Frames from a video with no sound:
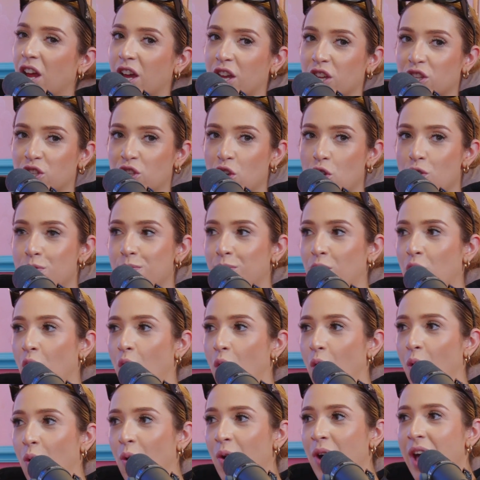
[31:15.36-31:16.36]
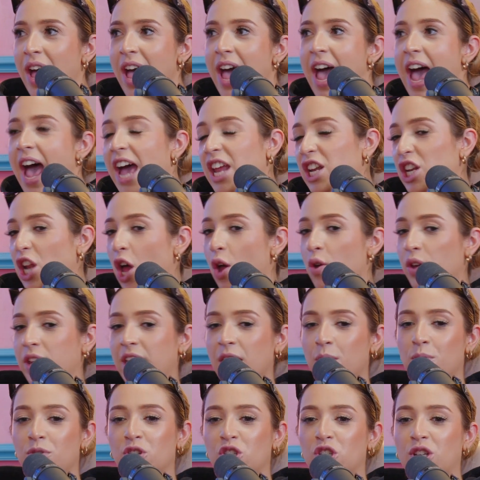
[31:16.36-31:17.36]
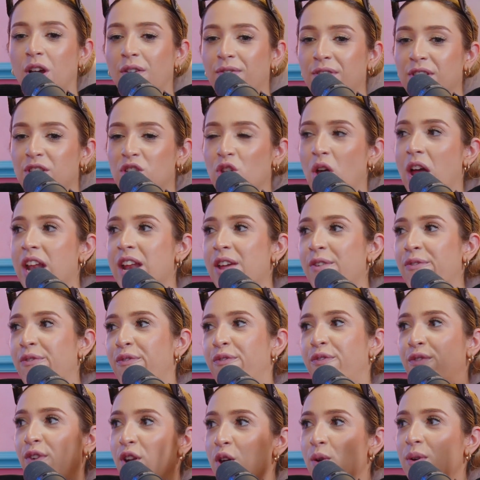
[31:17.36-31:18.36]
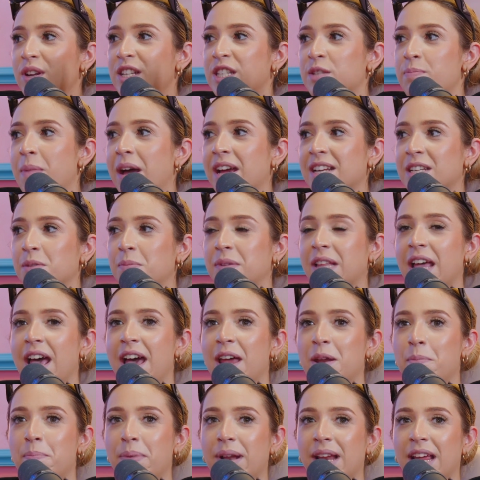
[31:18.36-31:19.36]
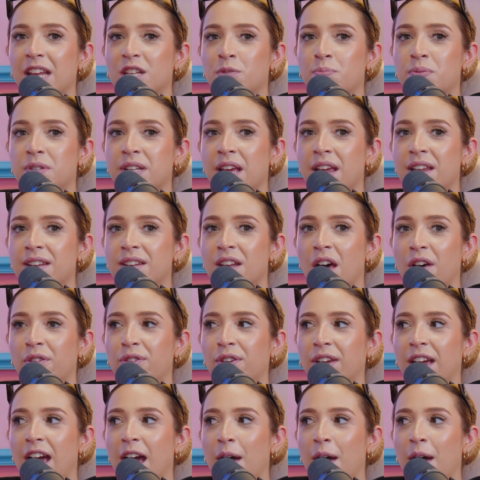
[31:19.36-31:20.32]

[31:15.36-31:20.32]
like a Zoom call, and Loki was shoving this and it flew and smacked him in the head and Billy had to pretend nothing